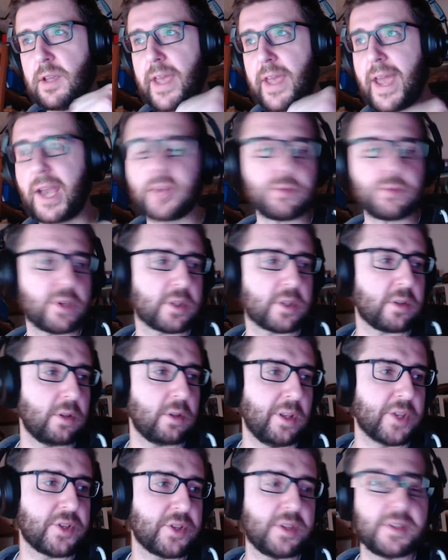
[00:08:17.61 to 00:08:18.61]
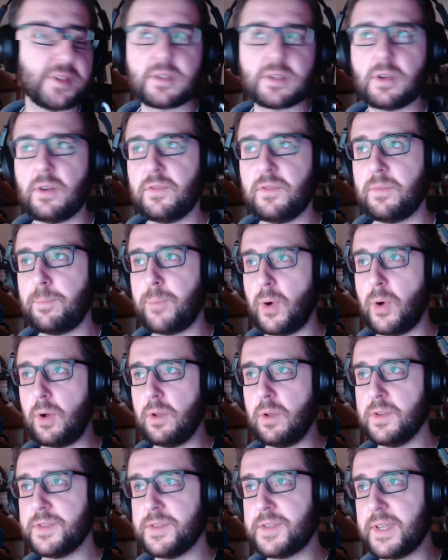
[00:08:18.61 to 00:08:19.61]
accurate collisions of
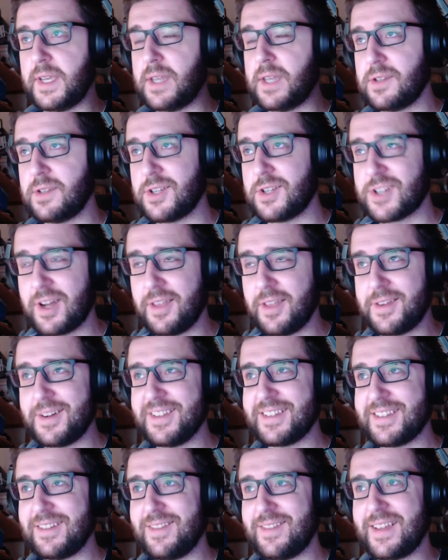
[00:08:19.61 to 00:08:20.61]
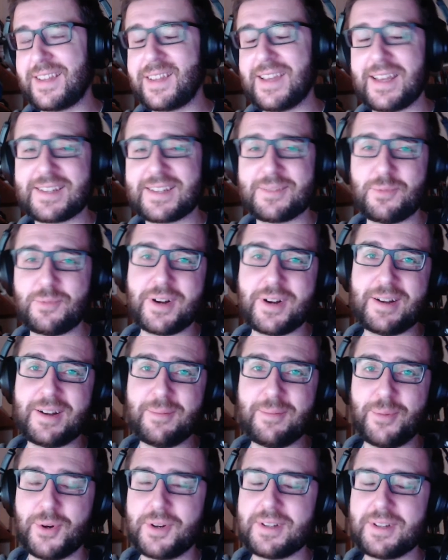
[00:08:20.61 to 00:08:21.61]
balls against each other and stuff like that were
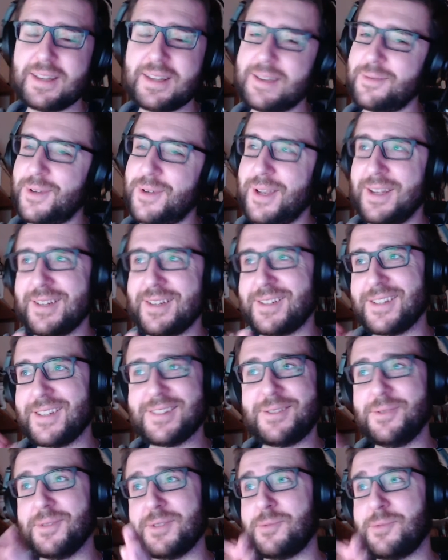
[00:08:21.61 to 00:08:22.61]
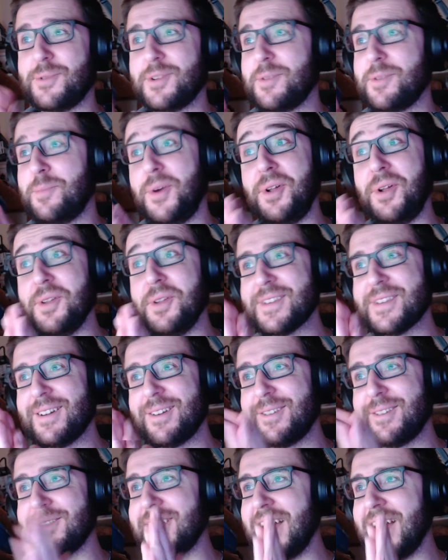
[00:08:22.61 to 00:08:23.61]
important, I just used the word balls a
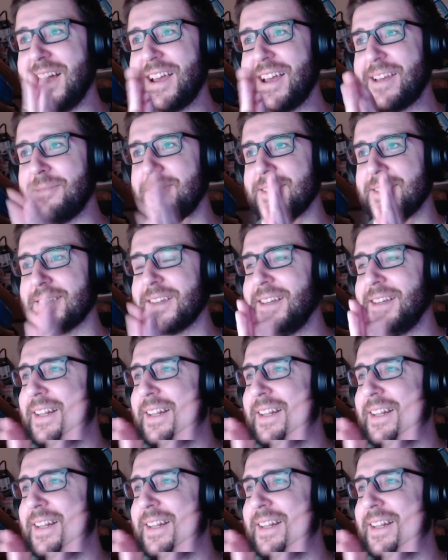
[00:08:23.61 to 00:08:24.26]
lot of times,